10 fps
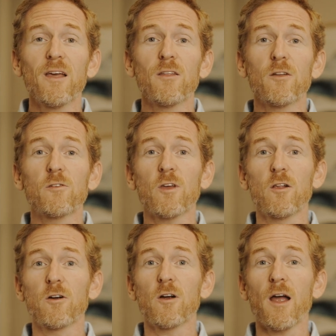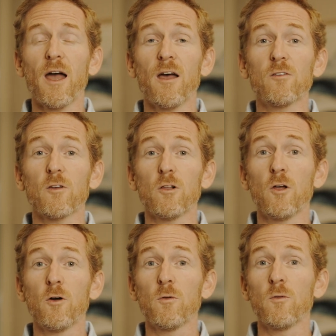that a seller has a
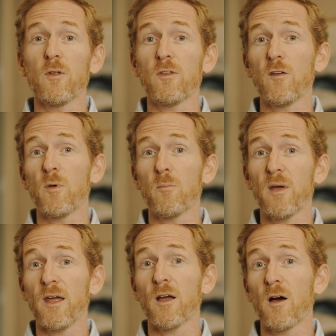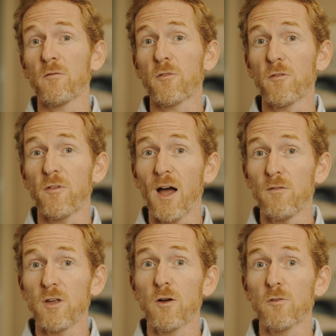loan that they've been paying on for
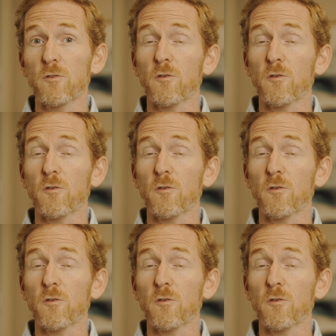5 years.